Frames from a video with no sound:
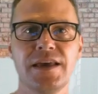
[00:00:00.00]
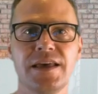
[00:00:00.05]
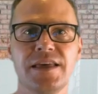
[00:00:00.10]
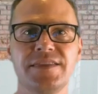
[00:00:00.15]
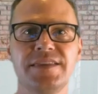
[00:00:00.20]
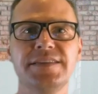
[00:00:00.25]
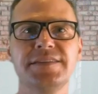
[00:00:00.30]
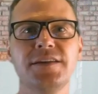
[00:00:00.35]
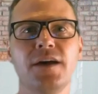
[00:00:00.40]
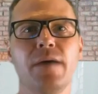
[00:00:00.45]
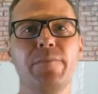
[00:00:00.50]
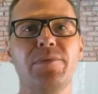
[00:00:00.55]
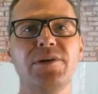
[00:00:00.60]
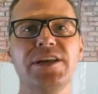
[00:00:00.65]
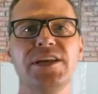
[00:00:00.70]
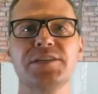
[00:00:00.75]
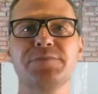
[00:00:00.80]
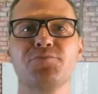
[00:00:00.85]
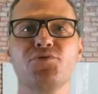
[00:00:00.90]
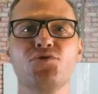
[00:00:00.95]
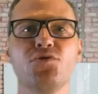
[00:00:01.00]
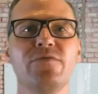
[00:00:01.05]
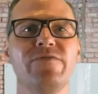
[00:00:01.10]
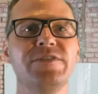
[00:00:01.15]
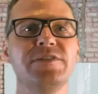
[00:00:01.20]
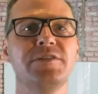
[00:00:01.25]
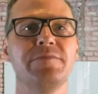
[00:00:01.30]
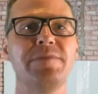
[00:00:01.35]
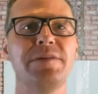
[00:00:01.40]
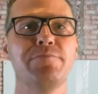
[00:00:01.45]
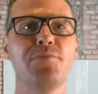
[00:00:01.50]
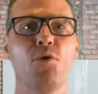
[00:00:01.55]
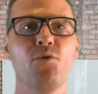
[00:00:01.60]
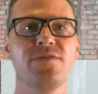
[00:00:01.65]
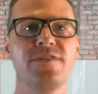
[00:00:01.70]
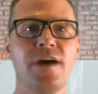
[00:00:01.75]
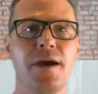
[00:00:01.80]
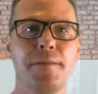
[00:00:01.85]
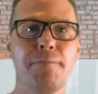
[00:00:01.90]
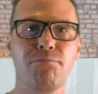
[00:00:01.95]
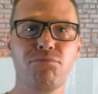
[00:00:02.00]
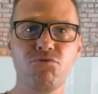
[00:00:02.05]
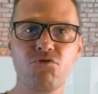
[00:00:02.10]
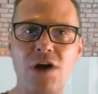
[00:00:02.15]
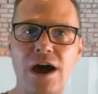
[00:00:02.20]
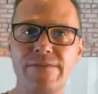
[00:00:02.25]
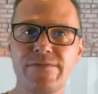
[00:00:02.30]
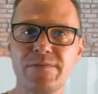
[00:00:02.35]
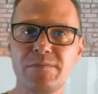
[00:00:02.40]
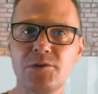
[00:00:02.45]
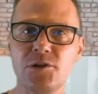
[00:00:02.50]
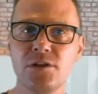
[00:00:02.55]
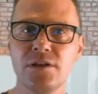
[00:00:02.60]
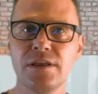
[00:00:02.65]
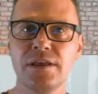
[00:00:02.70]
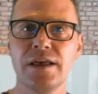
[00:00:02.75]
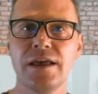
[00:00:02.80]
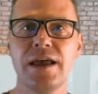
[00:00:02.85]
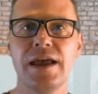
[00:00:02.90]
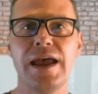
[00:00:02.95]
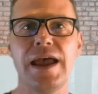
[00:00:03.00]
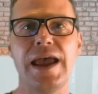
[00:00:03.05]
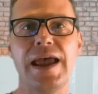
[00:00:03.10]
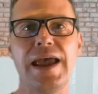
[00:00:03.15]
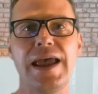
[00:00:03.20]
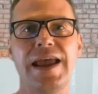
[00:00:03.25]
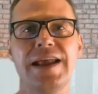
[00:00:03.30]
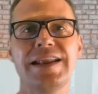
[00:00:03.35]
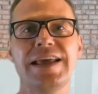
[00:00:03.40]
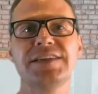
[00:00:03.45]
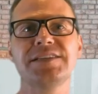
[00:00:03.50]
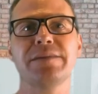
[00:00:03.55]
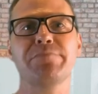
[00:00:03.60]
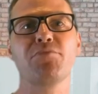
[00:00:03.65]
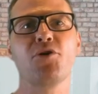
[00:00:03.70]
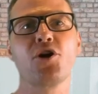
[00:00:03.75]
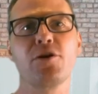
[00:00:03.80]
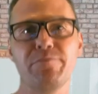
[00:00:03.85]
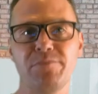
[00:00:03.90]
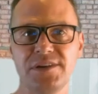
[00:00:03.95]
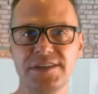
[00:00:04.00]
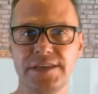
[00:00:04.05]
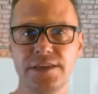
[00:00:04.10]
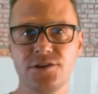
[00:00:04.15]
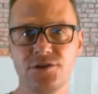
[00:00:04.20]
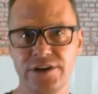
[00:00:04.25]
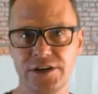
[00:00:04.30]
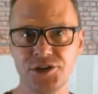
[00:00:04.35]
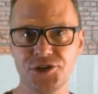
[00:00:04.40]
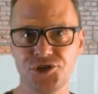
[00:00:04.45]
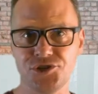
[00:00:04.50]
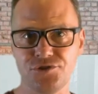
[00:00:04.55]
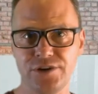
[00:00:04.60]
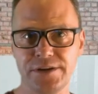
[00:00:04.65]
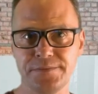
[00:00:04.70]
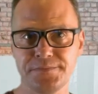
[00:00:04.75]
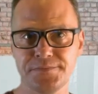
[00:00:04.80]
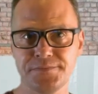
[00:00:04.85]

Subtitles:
This company has proven to be both profitable and has a purpose in their industry.